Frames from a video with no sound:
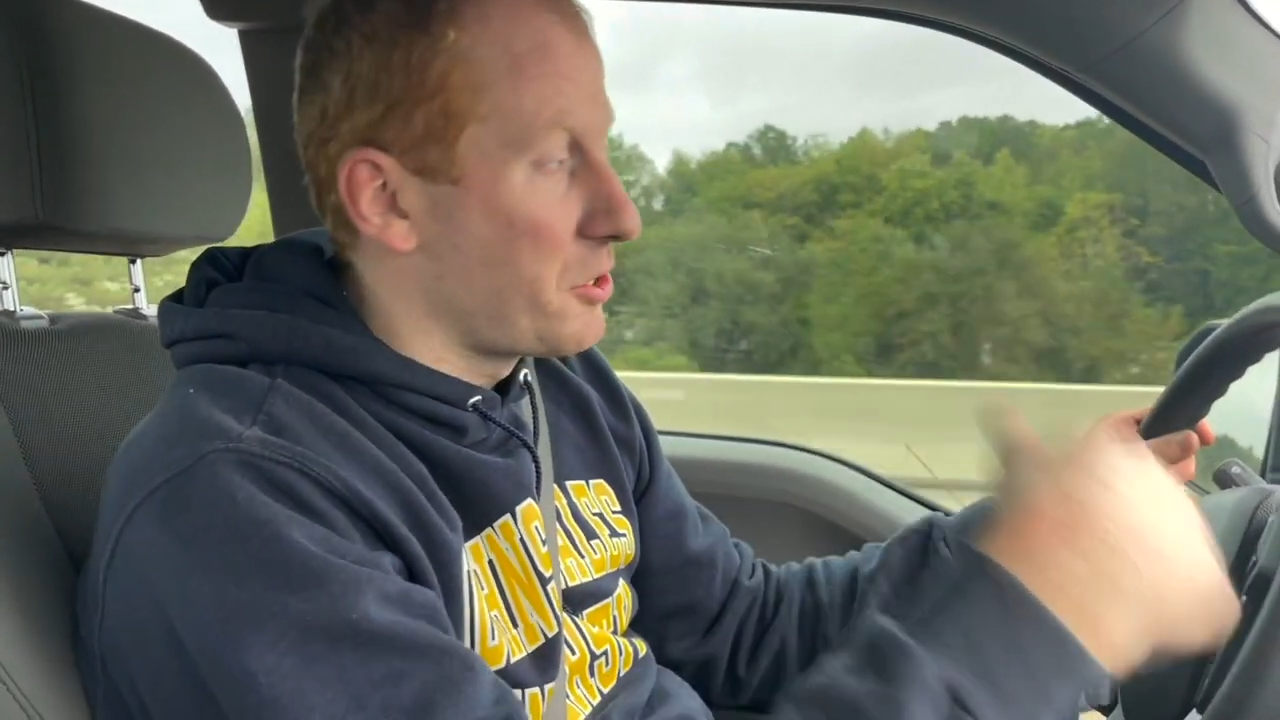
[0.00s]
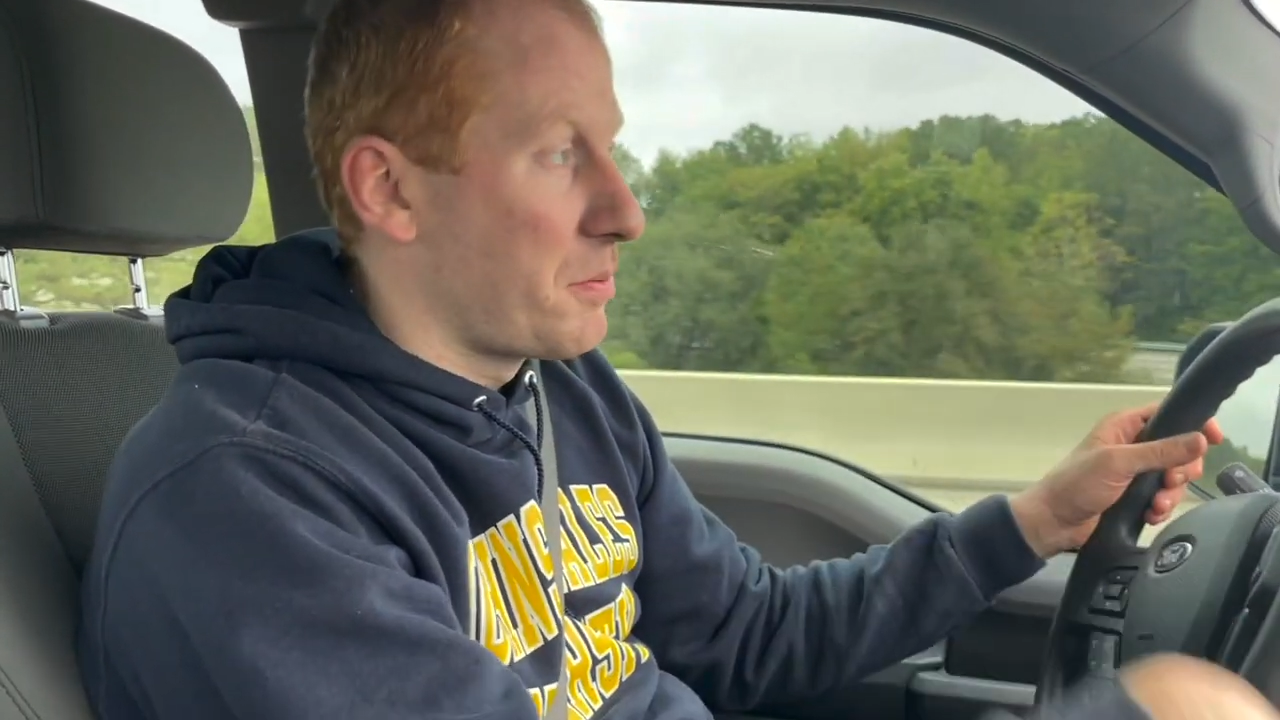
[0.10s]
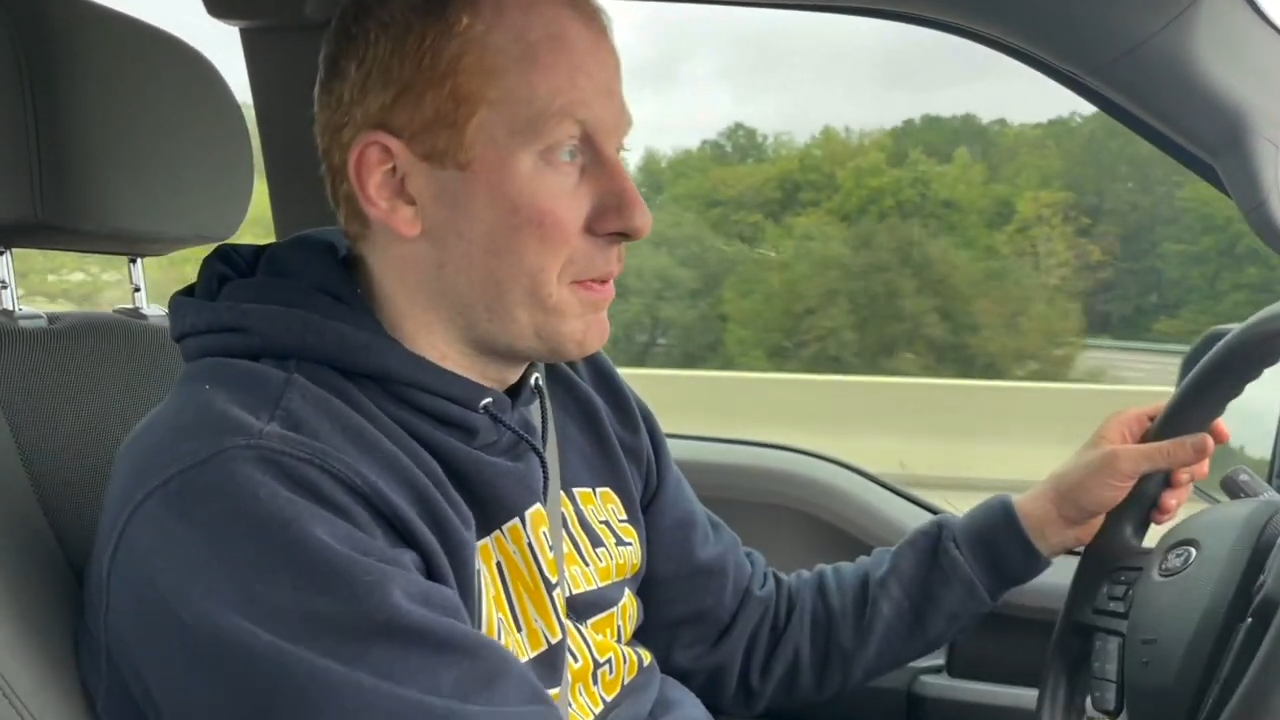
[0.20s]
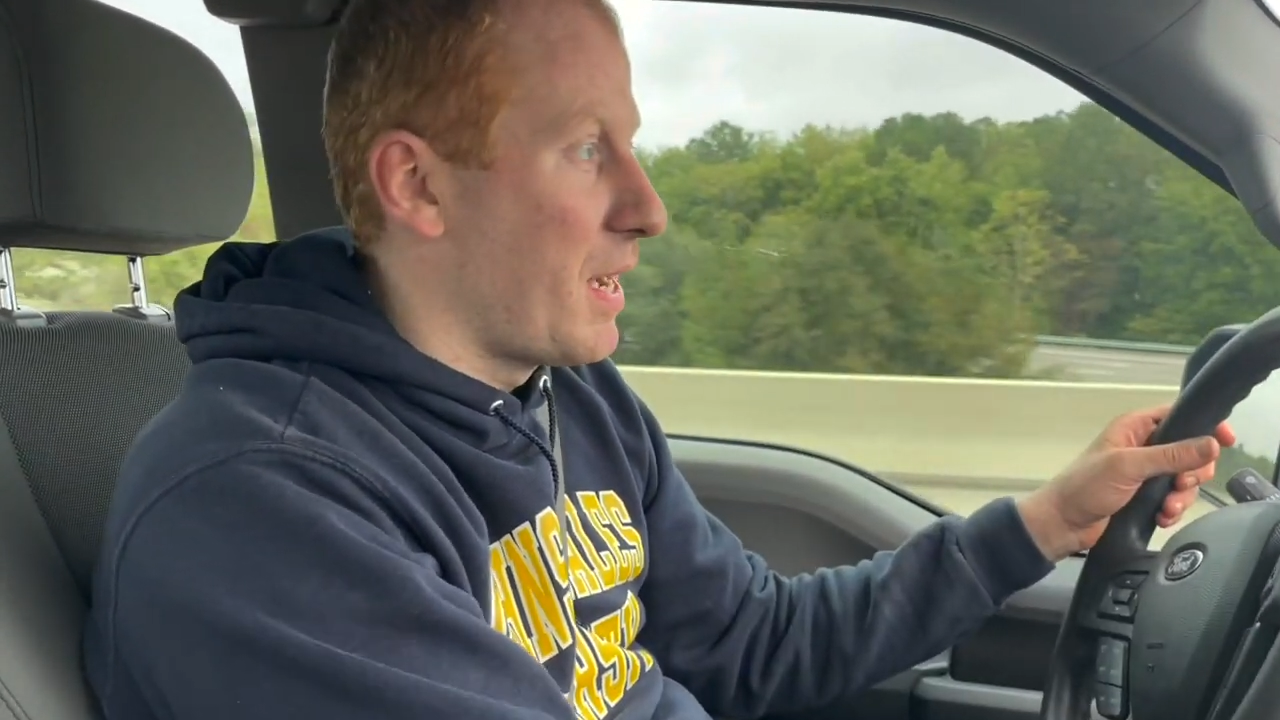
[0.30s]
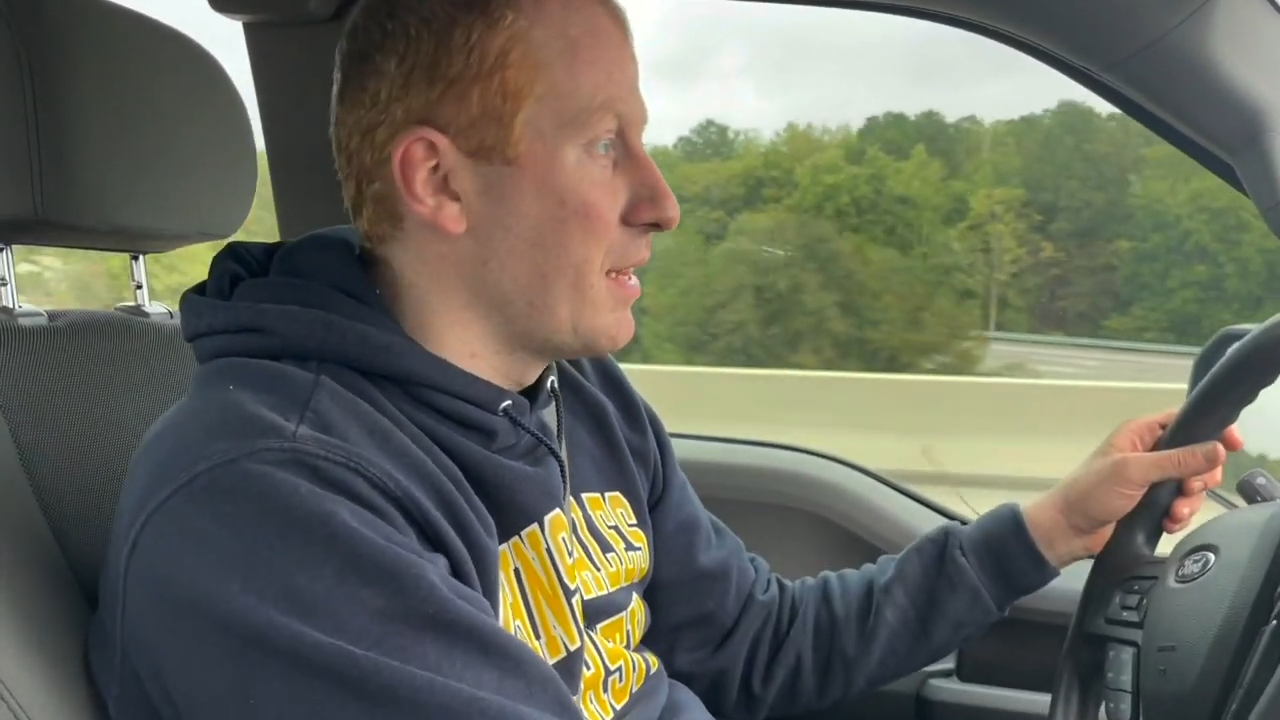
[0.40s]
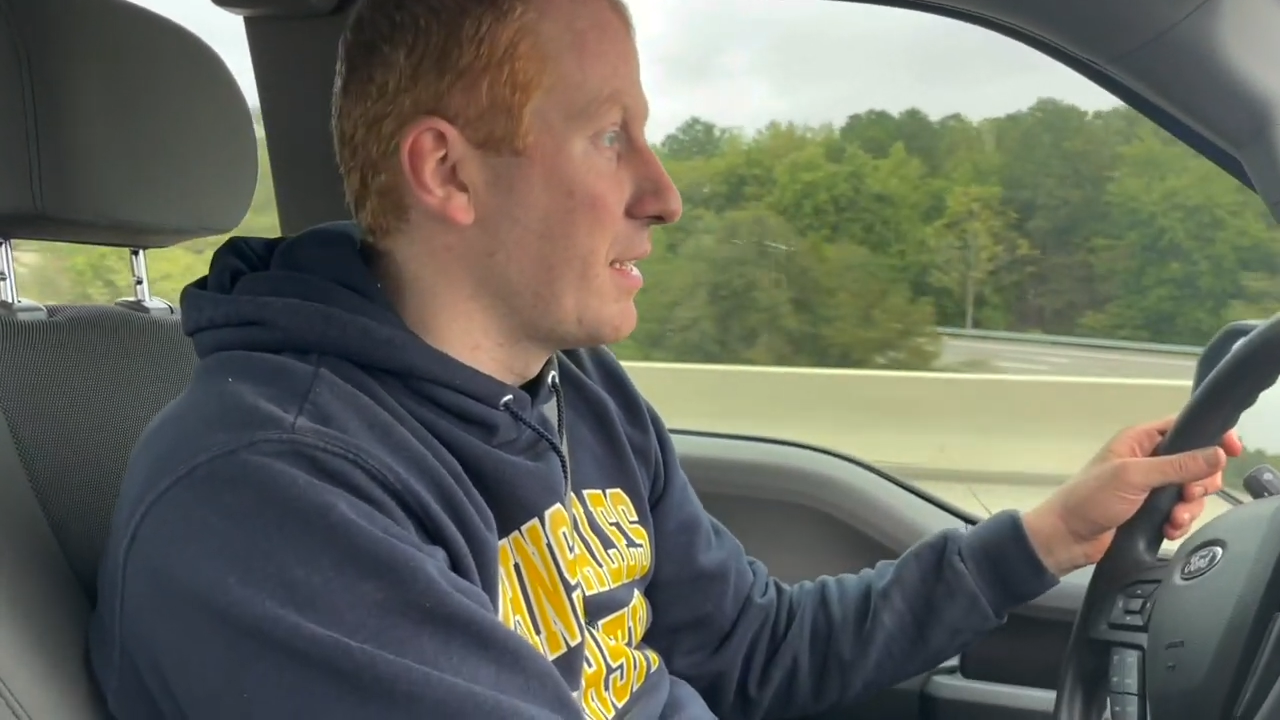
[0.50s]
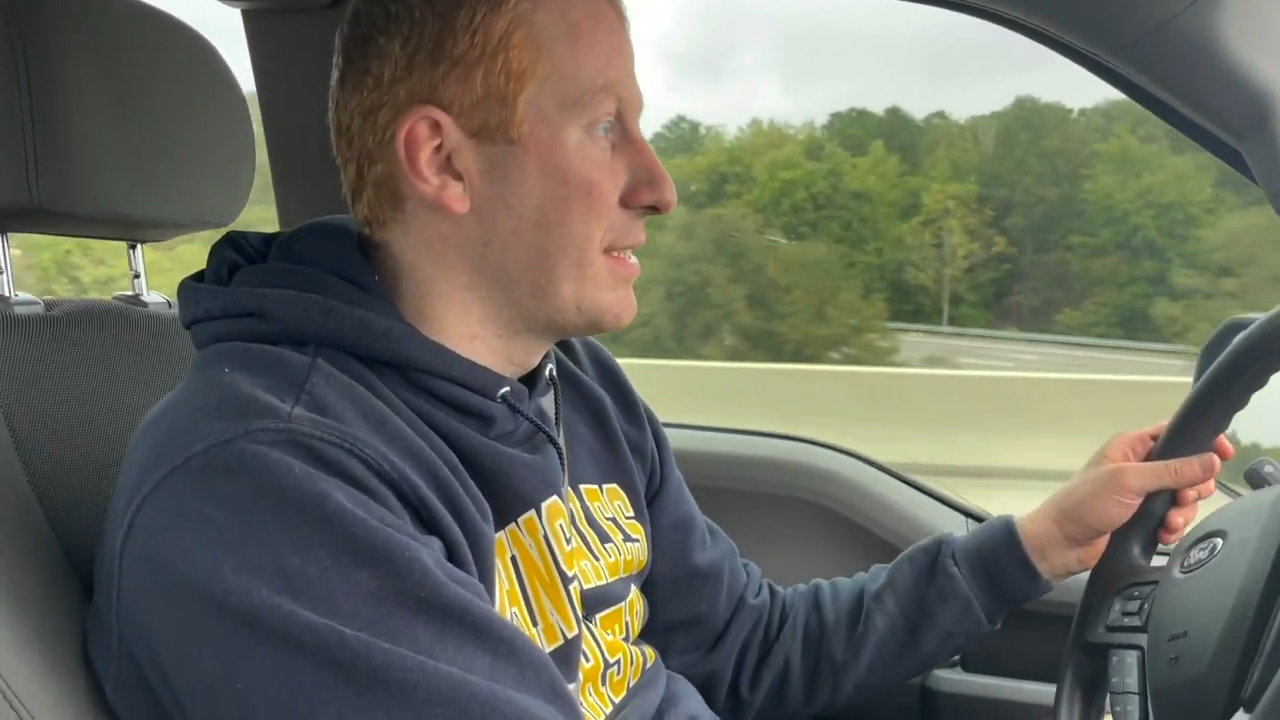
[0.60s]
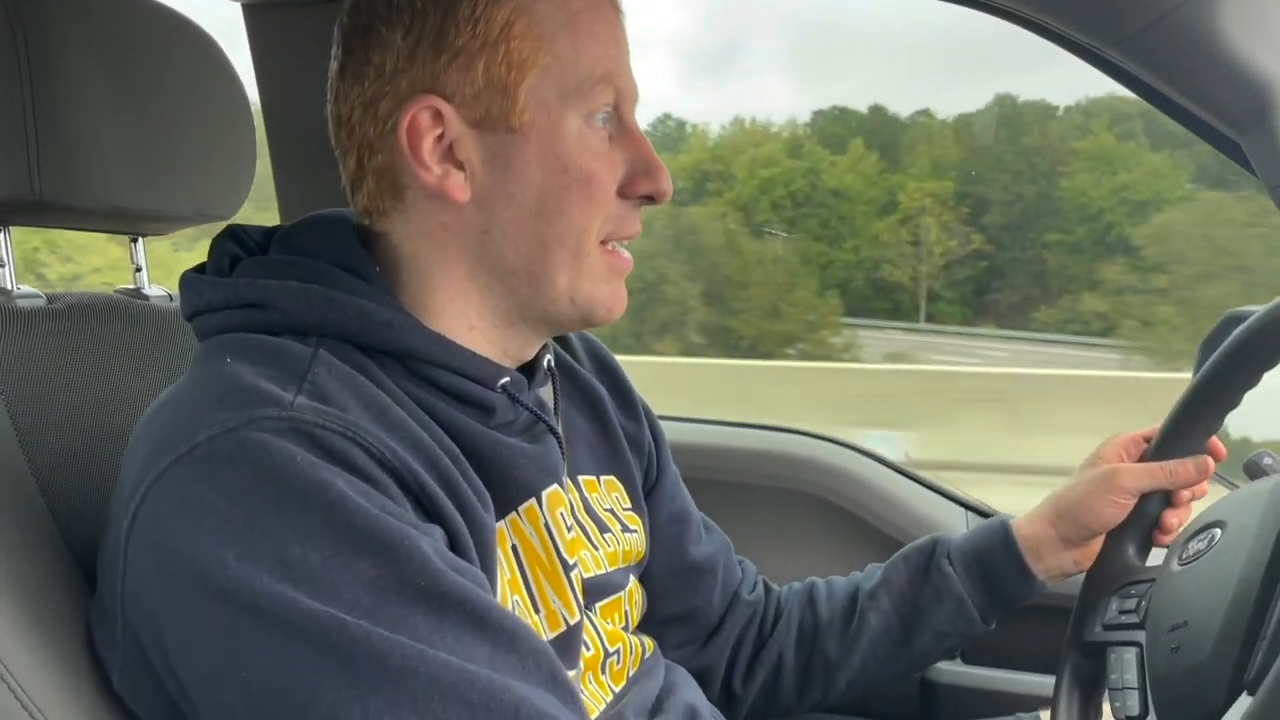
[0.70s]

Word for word: supply like